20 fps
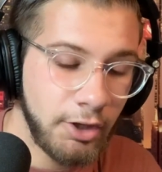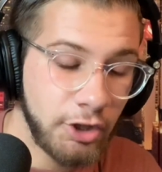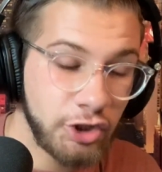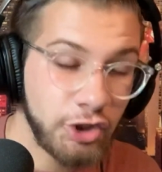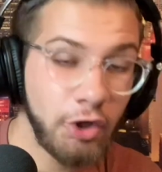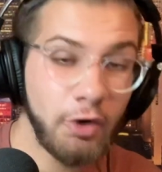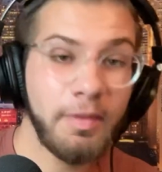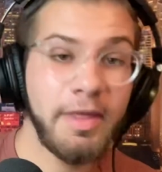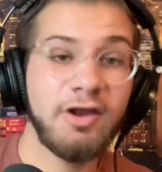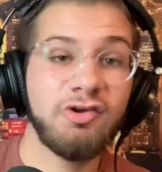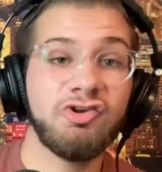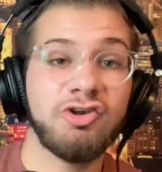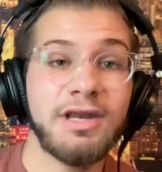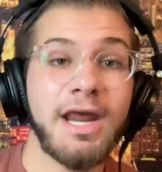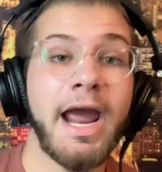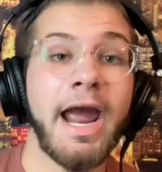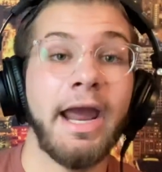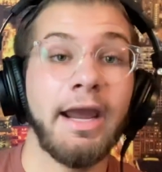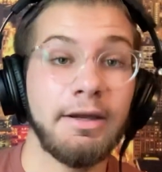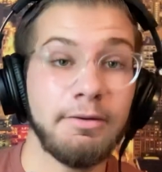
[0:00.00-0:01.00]
To this
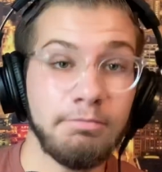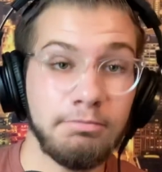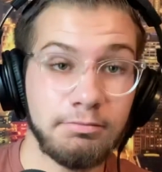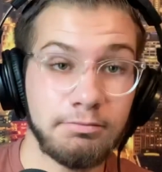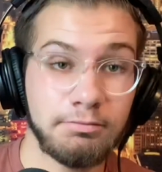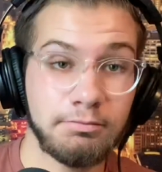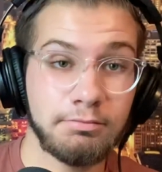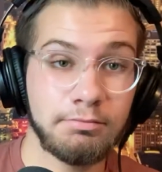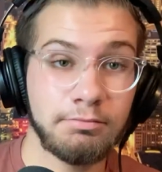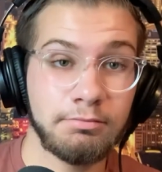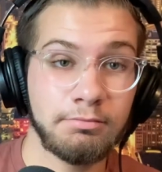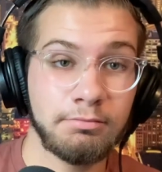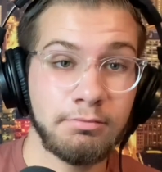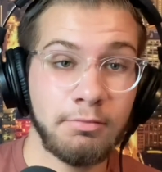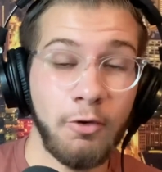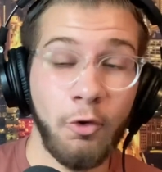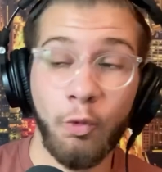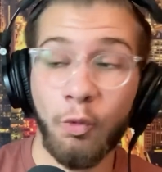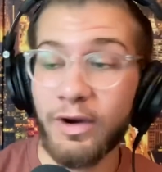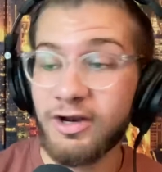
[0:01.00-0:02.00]
day,
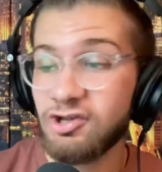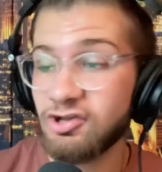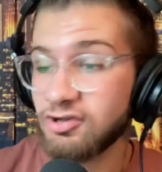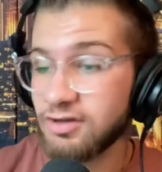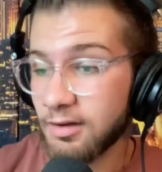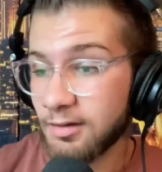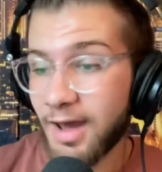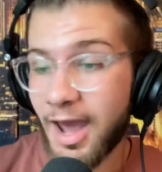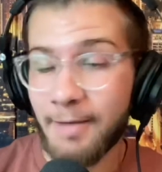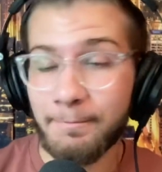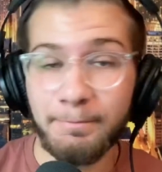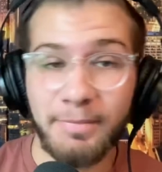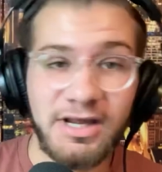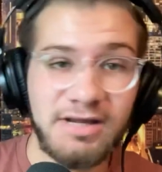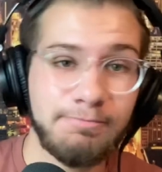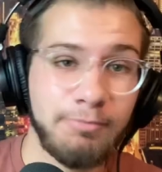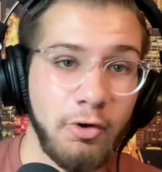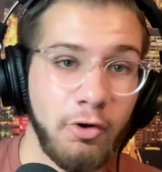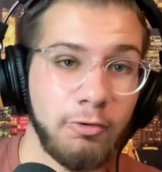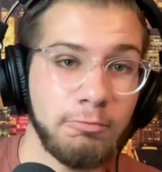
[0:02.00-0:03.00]
we still have
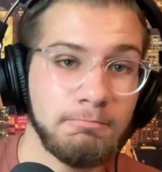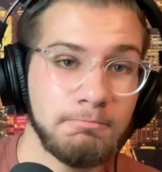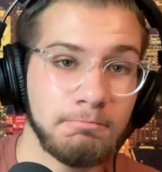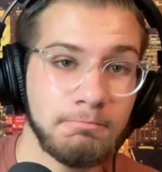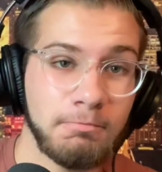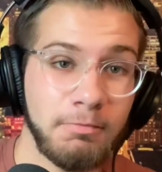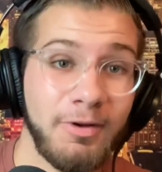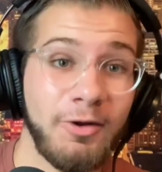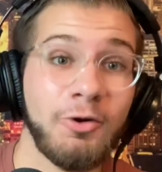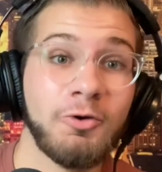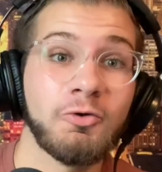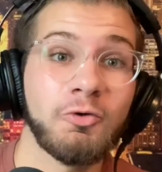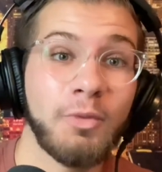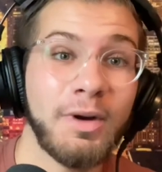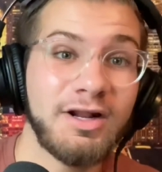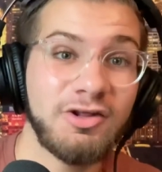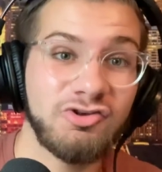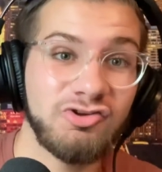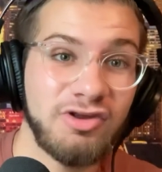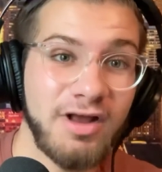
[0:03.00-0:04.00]
people
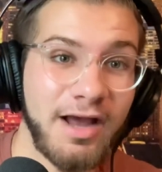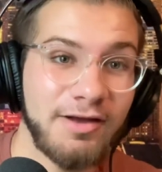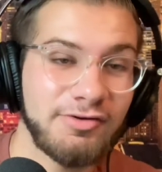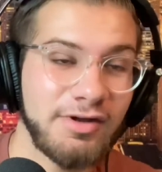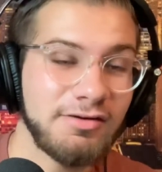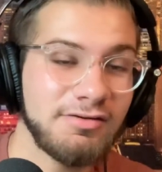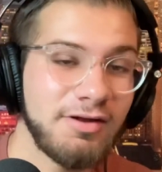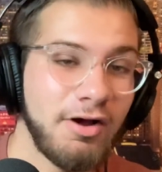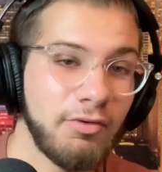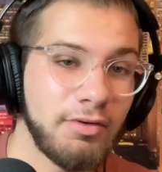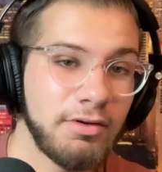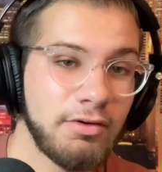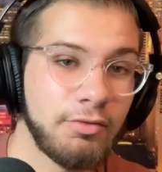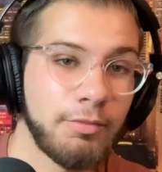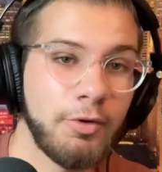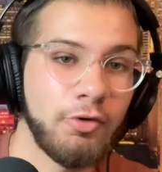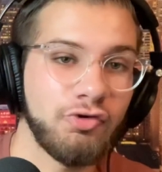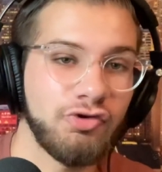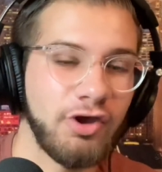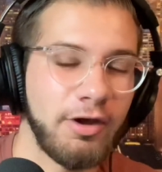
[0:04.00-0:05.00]
criticizing Tony La
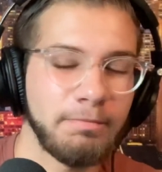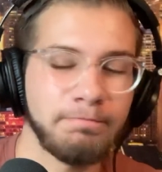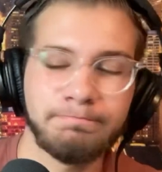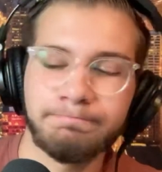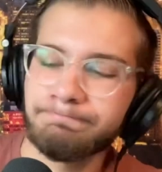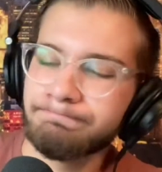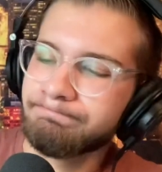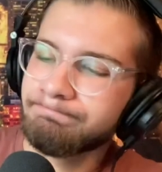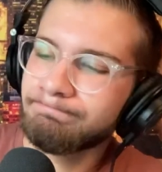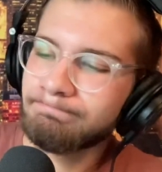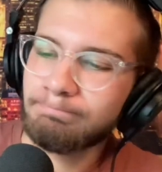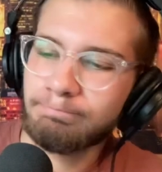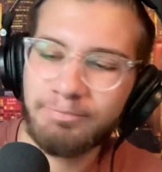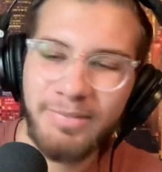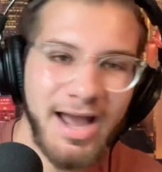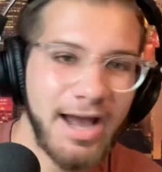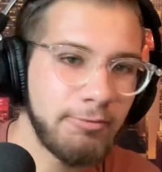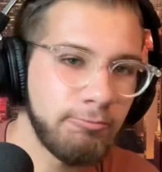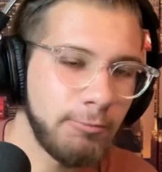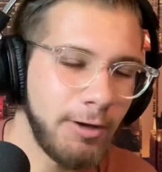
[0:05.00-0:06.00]
Russa.
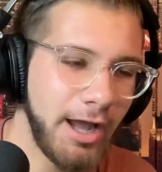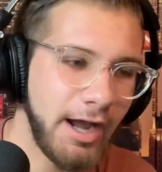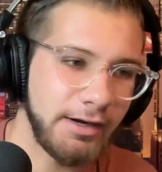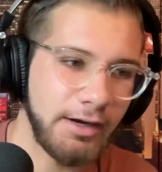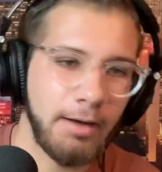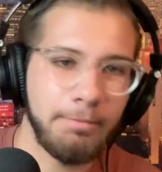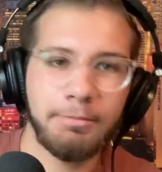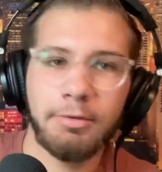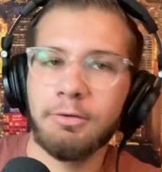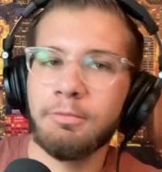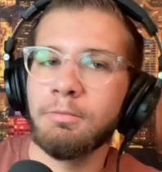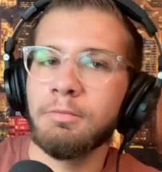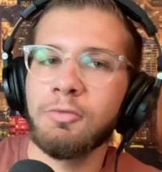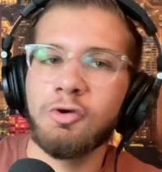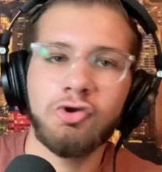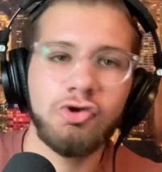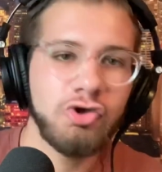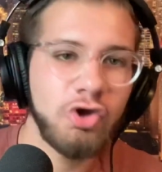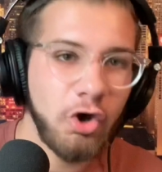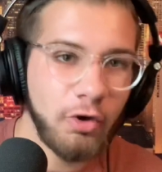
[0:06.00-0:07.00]
Bad lineup.
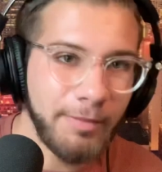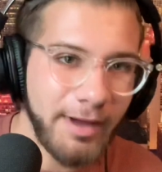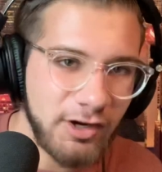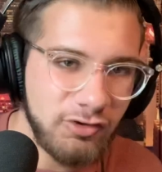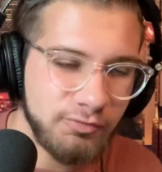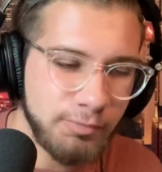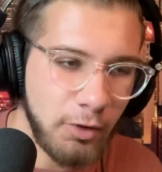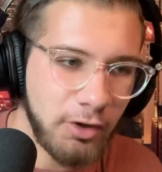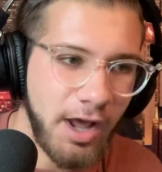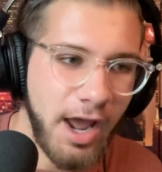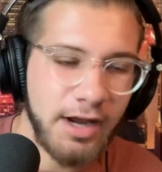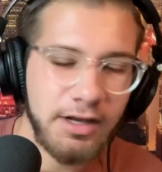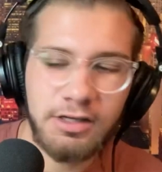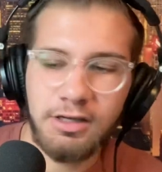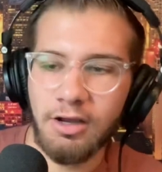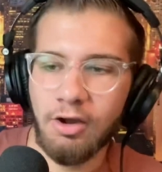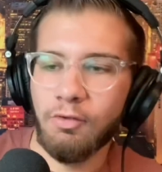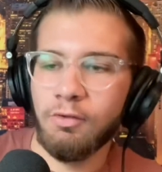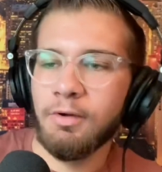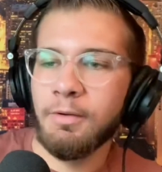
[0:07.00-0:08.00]
No baseball IQ.
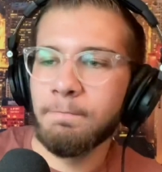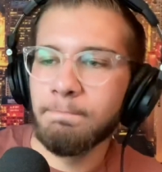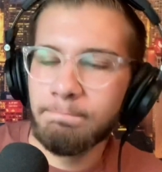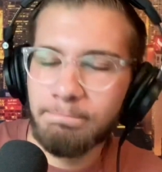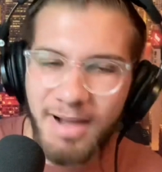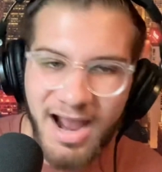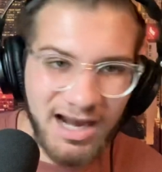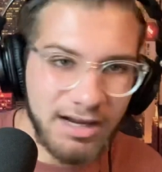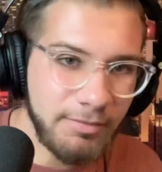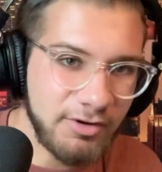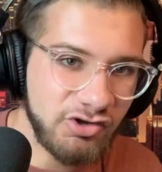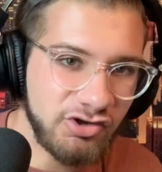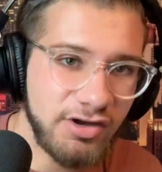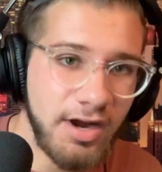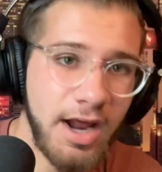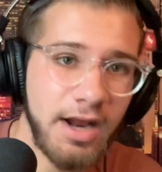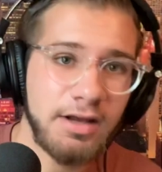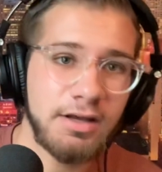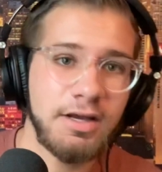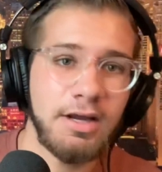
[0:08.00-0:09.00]
Made a
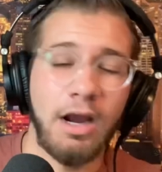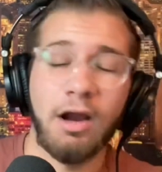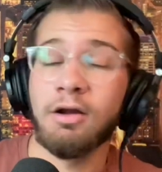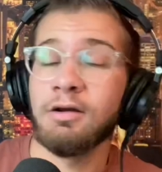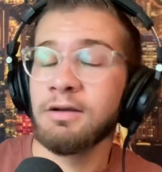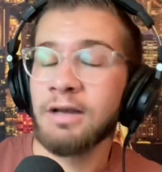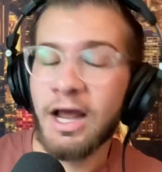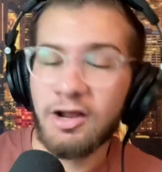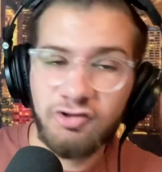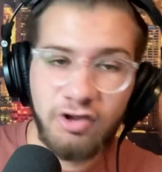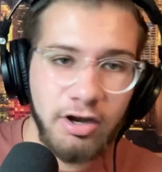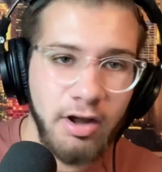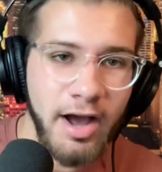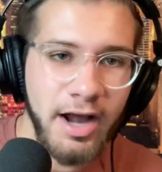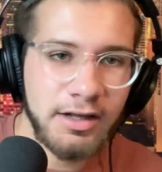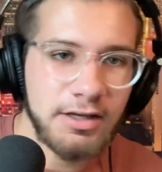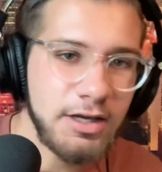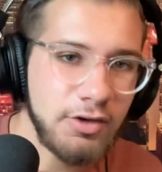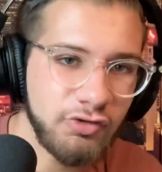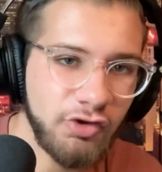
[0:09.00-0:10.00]
mistake here. Doesn't know how
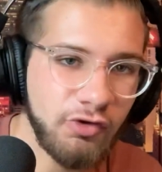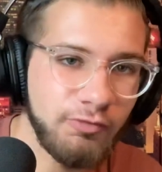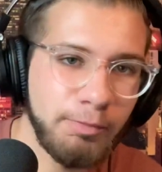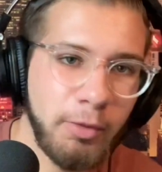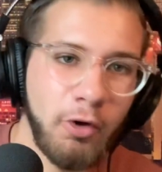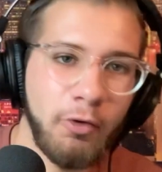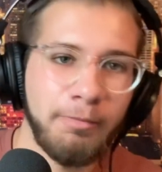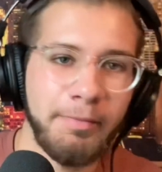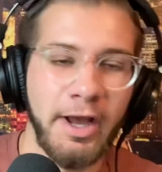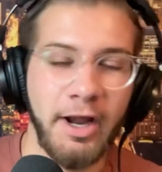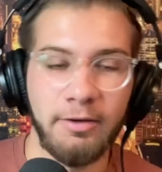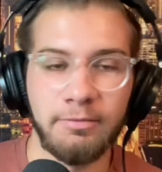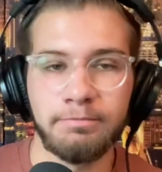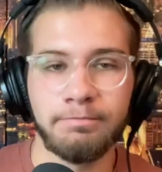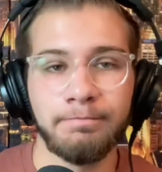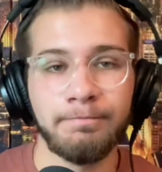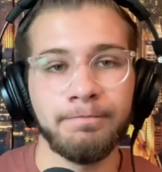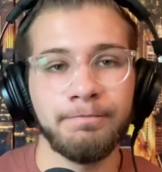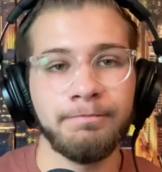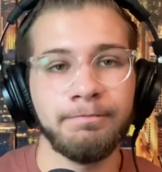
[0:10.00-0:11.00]
to use his bullpen.
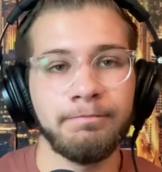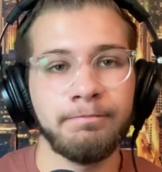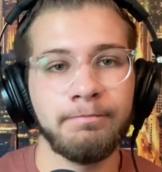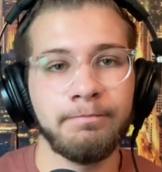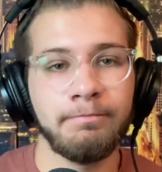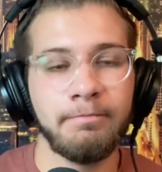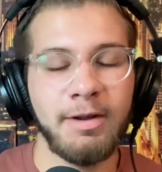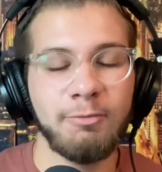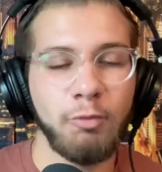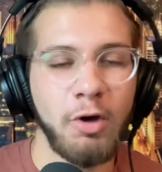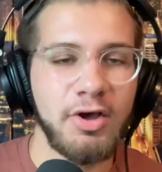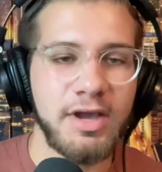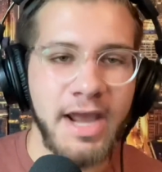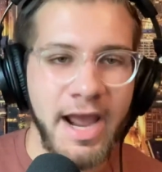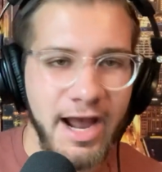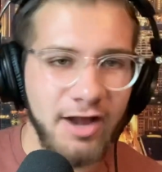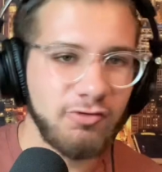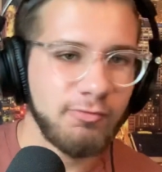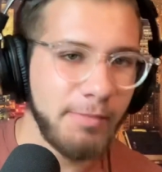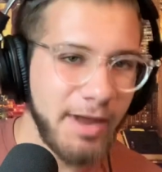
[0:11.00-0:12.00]
While he
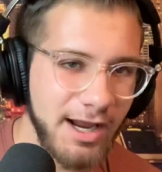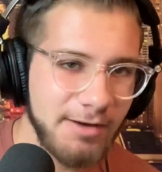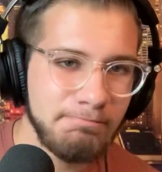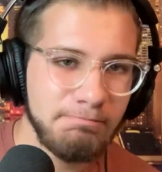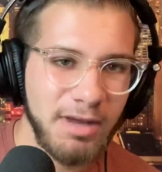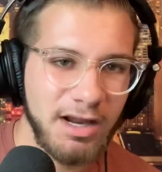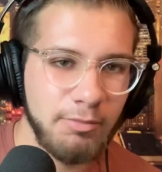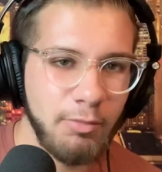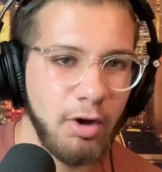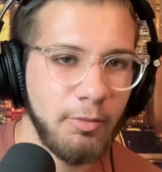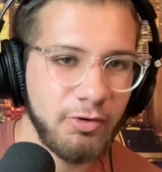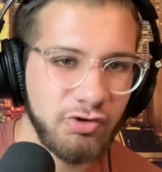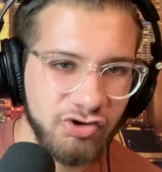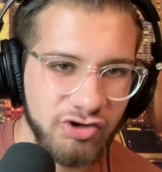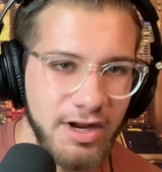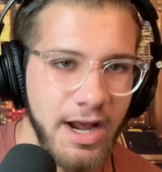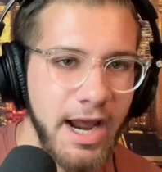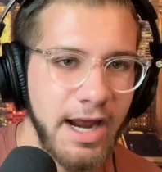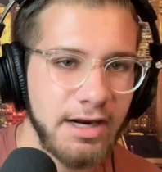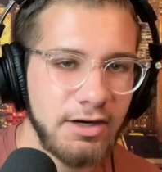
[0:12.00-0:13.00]
has made minimal
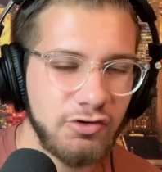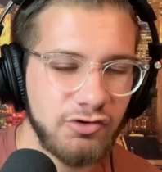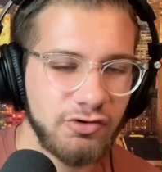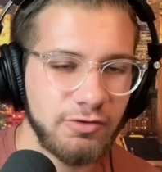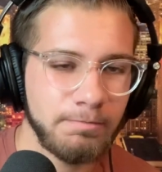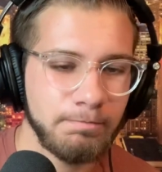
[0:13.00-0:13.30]
mistakes,